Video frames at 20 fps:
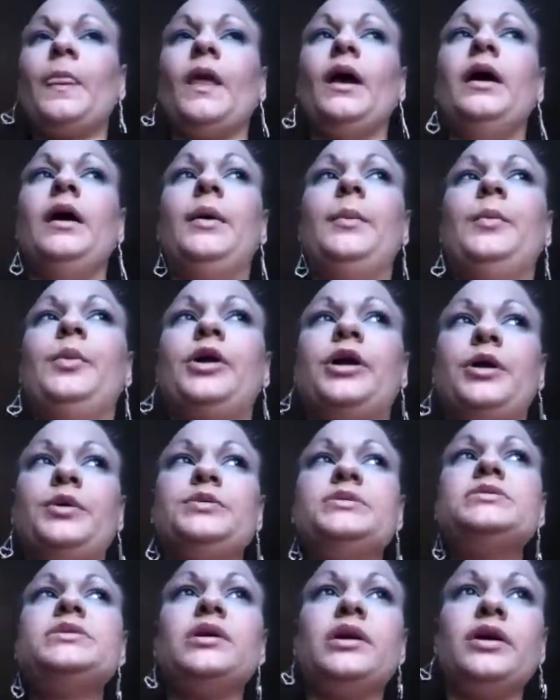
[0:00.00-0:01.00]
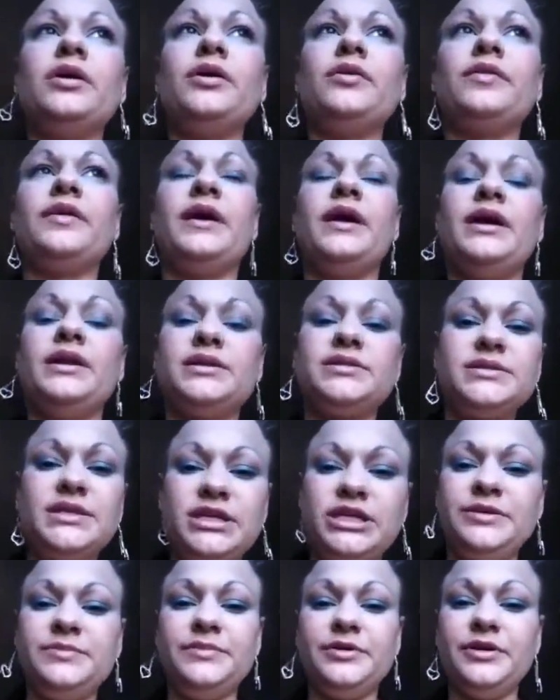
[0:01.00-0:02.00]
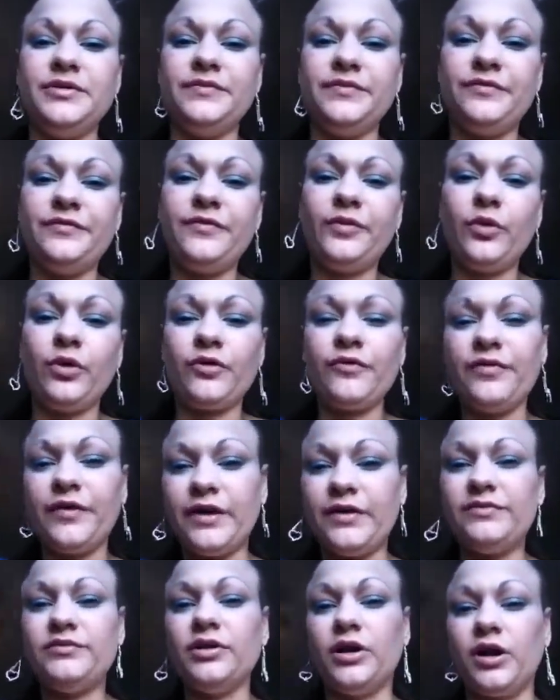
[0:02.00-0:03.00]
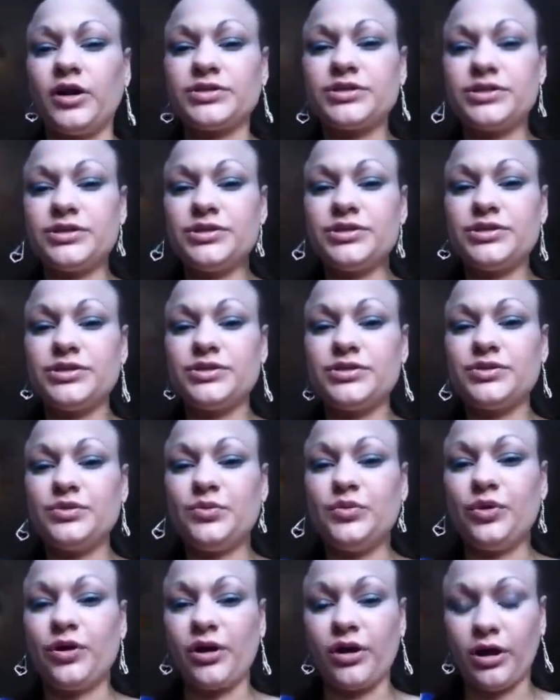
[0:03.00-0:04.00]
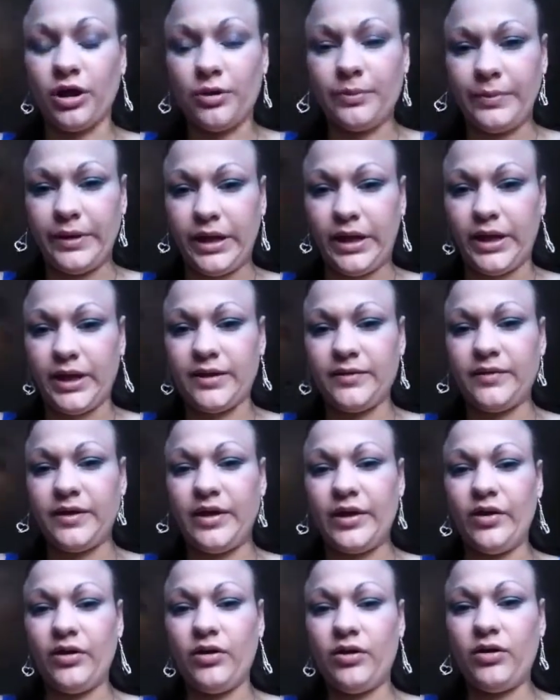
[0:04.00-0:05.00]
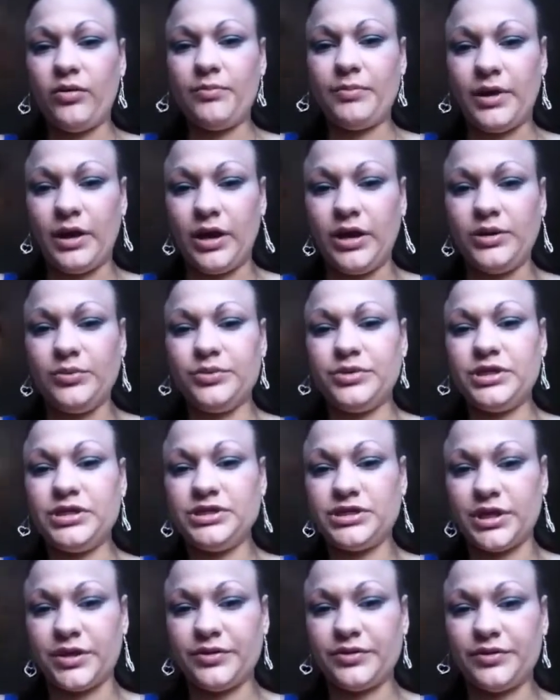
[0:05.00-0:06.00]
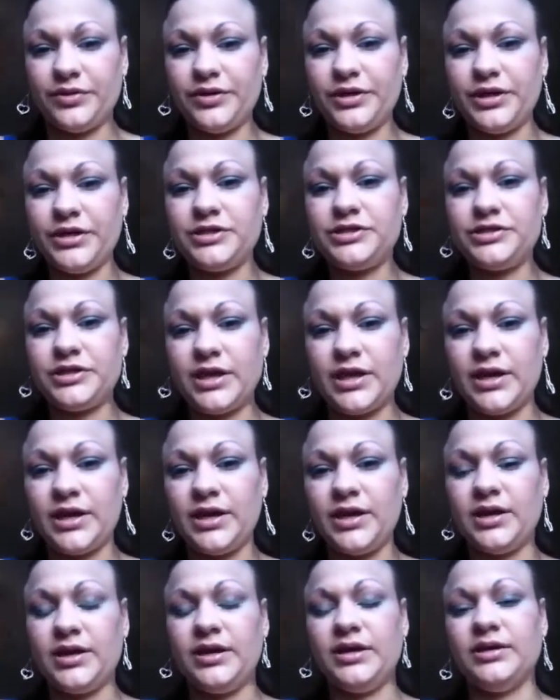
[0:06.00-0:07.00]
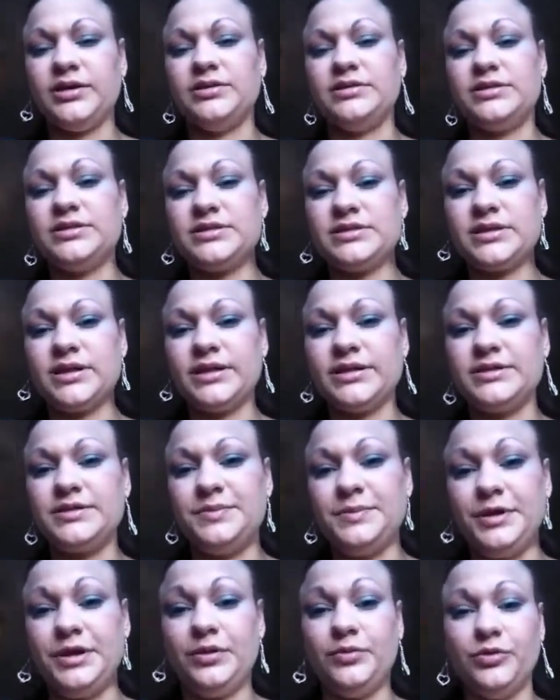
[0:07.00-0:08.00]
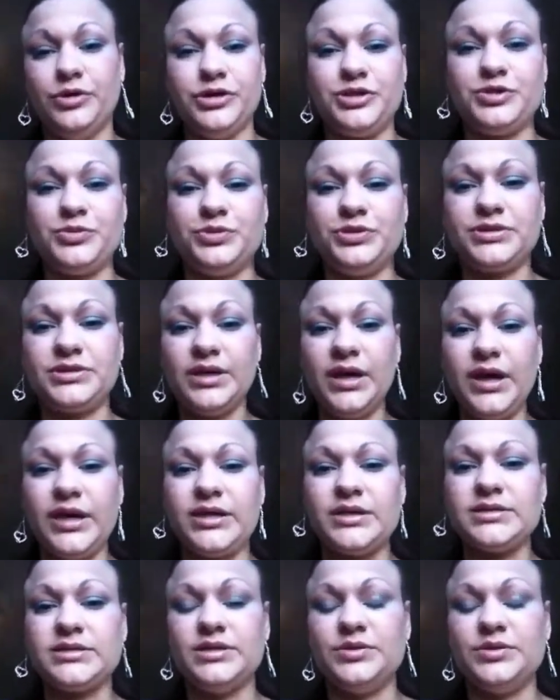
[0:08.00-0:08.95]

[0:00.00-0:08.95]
when I was there, they had a team of 4 or 5 doctors work on me, and they all met with each other each day and discussed me, which was nice.